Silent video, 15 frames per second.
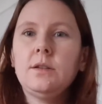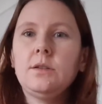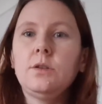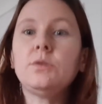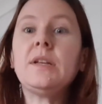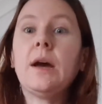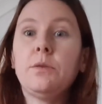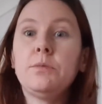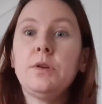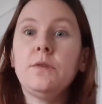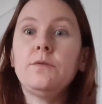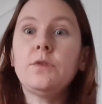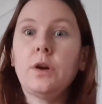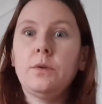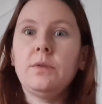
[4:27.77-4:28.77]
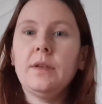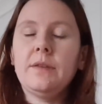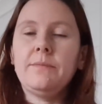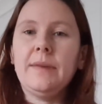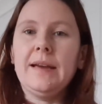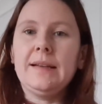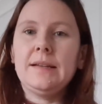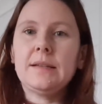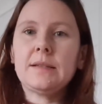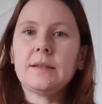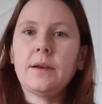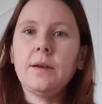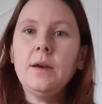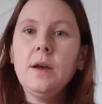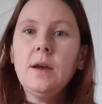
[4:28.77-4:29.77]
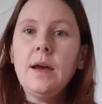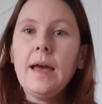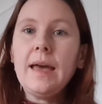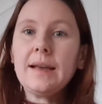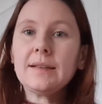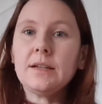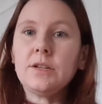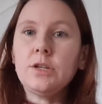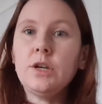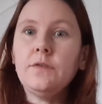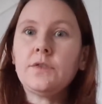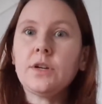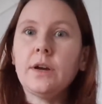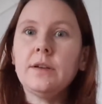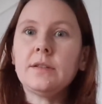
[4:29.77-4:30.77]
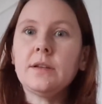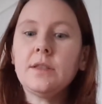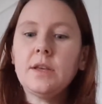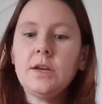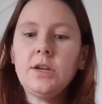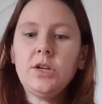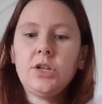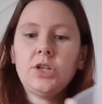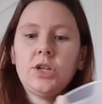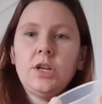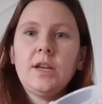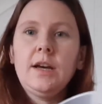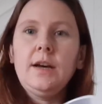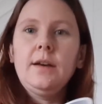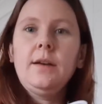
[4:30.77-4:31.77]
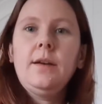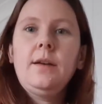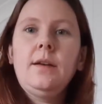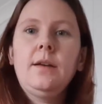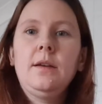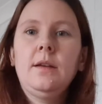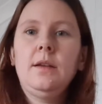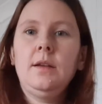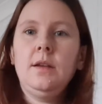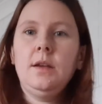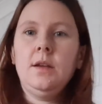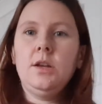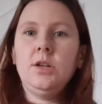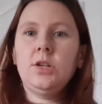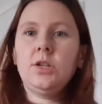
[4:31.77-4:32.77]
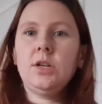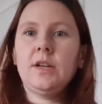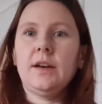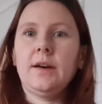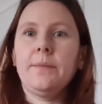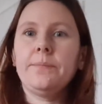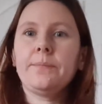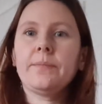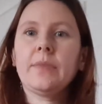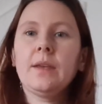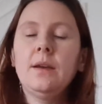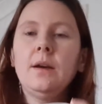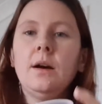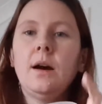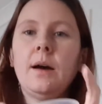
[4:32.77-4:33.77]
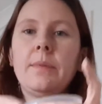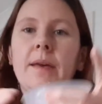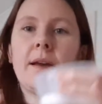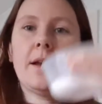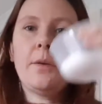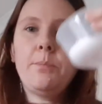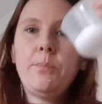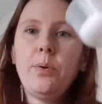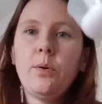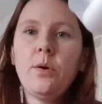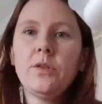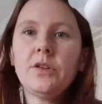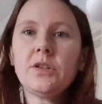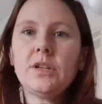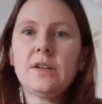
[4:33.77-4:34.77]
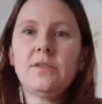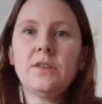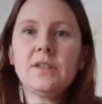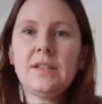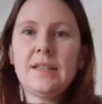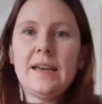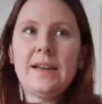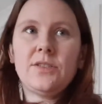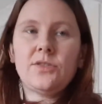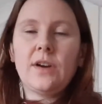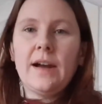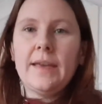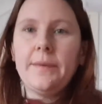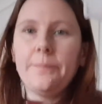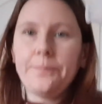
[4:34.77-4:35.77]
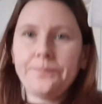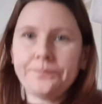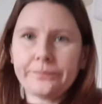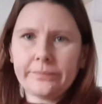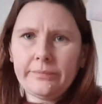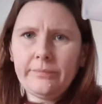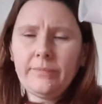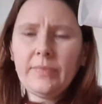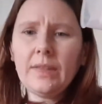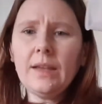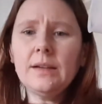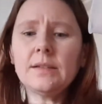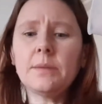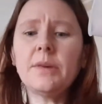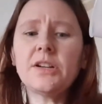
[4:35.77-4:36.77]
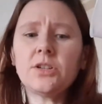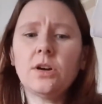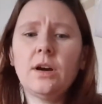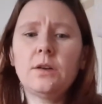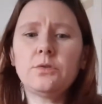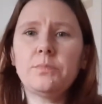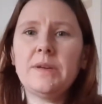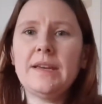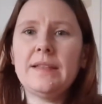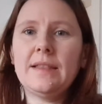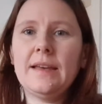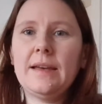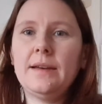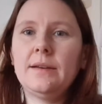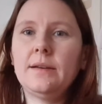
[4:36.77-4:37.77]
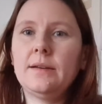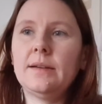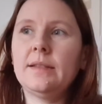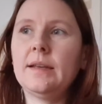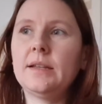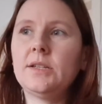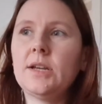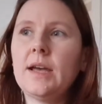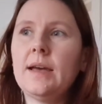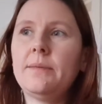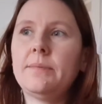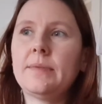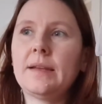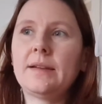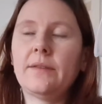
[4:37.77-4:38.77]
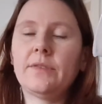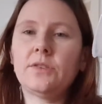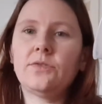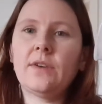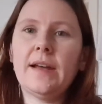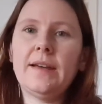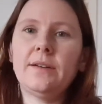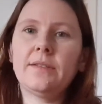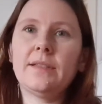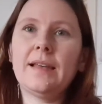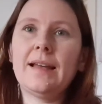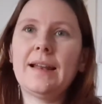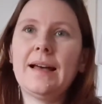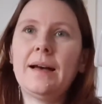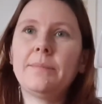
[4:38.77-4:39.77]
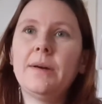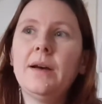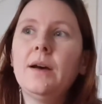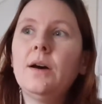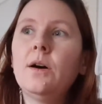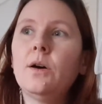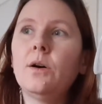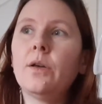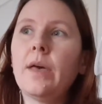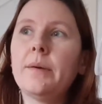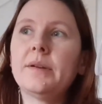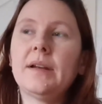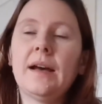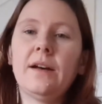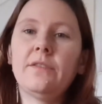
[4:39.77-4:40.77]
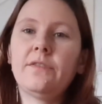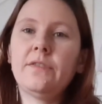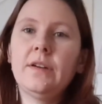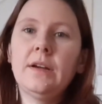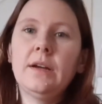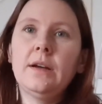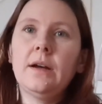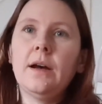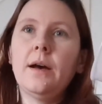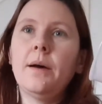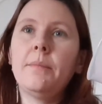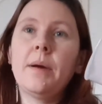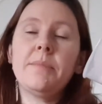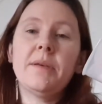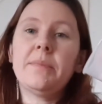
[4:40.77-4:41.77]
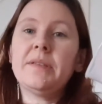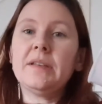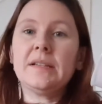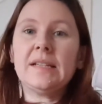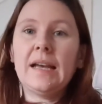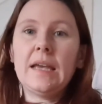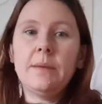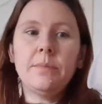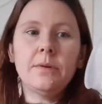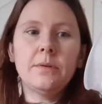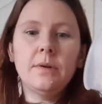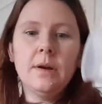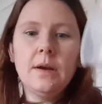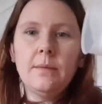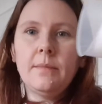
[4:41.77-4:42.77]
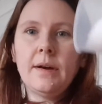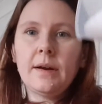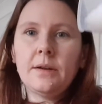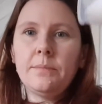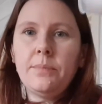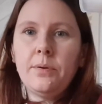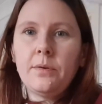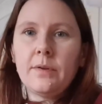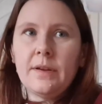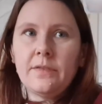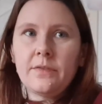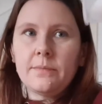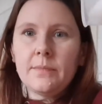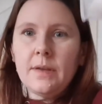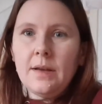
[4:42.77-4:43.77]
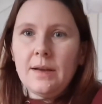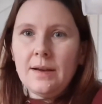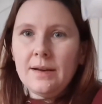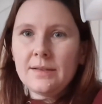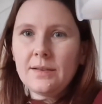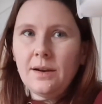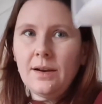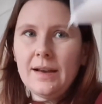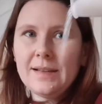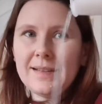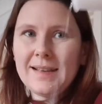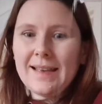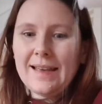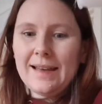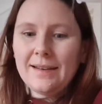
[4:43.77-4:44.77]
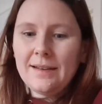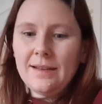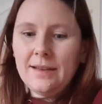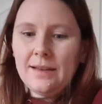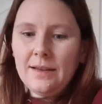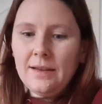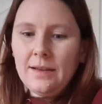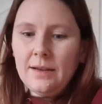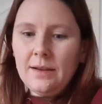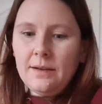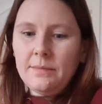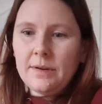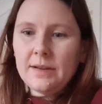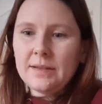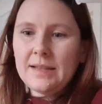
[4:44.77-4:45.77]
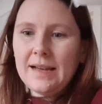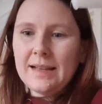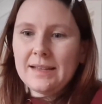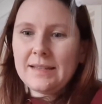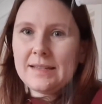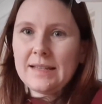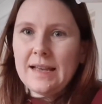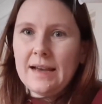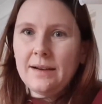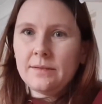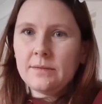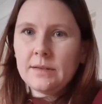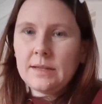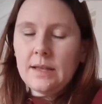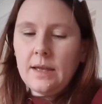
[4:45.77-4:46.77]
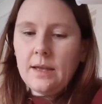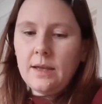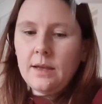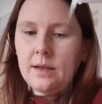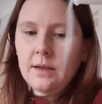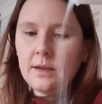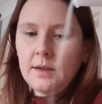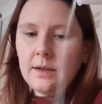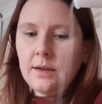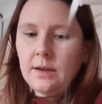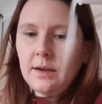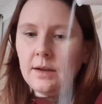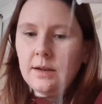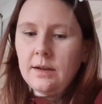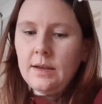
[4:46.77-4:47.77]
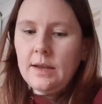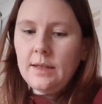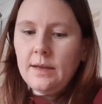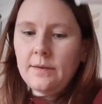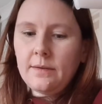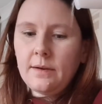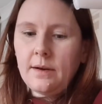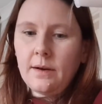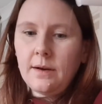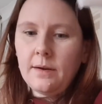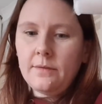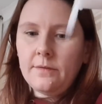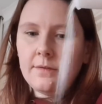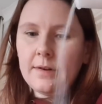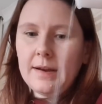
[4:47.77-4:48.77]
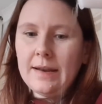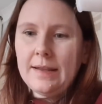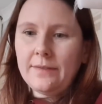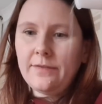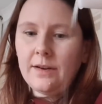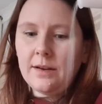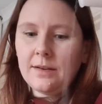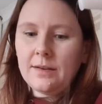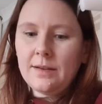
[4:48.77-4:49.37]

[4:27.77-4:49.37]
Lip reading: tell them you know that they've made it. So, excellent, you've chosen the sugar. Sugar. I'm then going to pour the sugar onto their tray. So my child would be in their chair, but they'd have the tray on their lap, or they would have maybe they'd be at a table. I'm going to pour it from as high as I can because that sounds, can you hear that? Really fun.